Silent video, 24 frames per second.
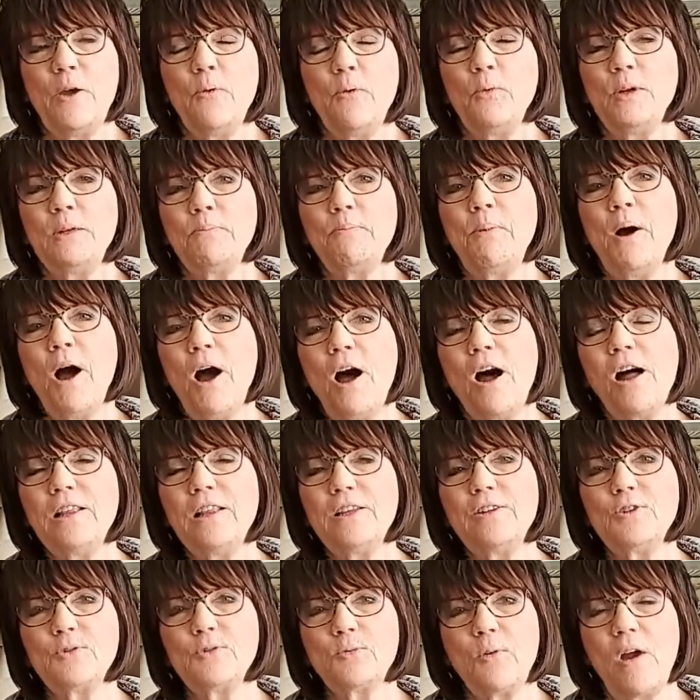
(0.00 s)
when Paul
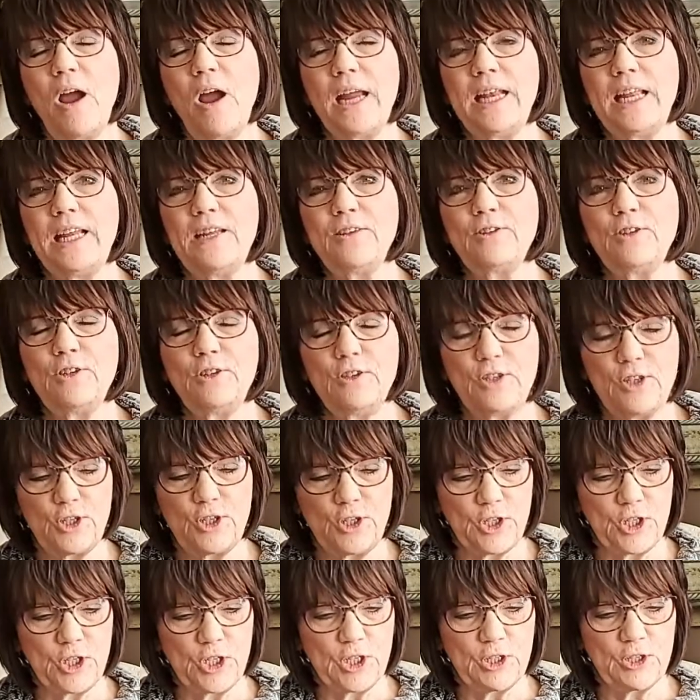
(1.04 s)
is writing to
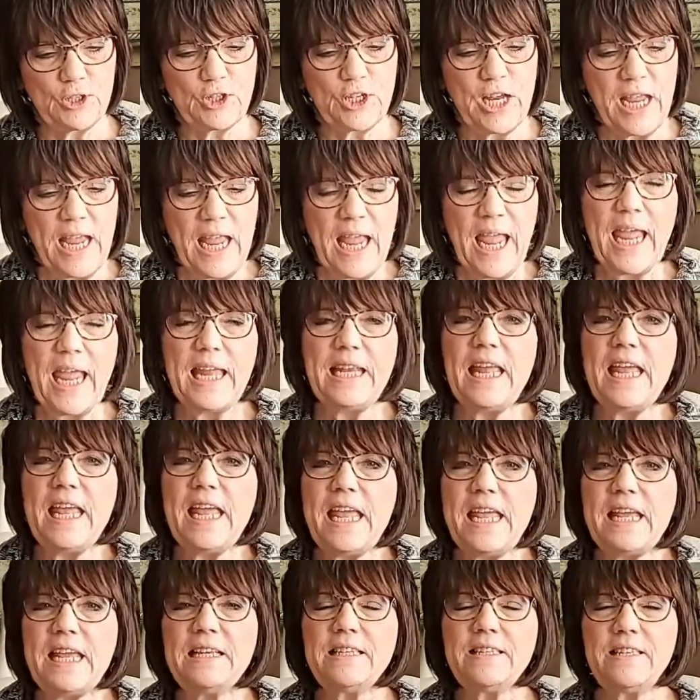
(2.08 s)
church and
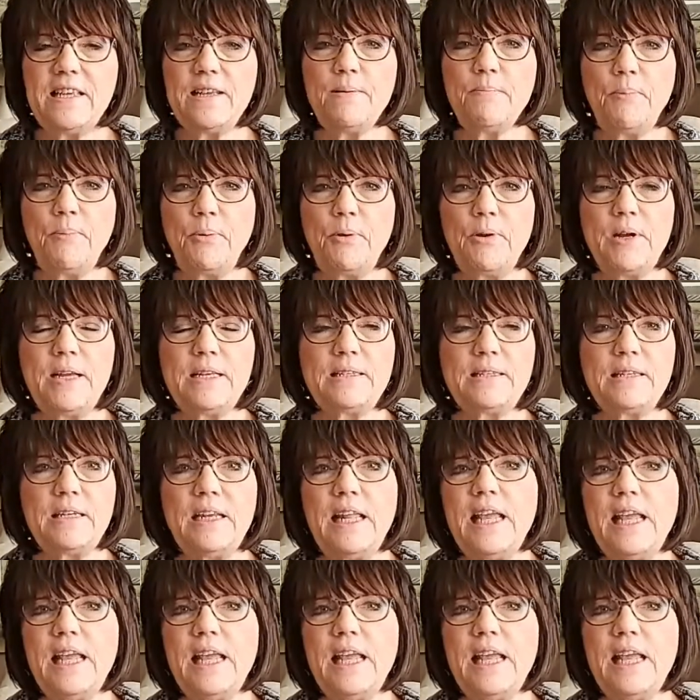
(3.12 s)
he is in prison.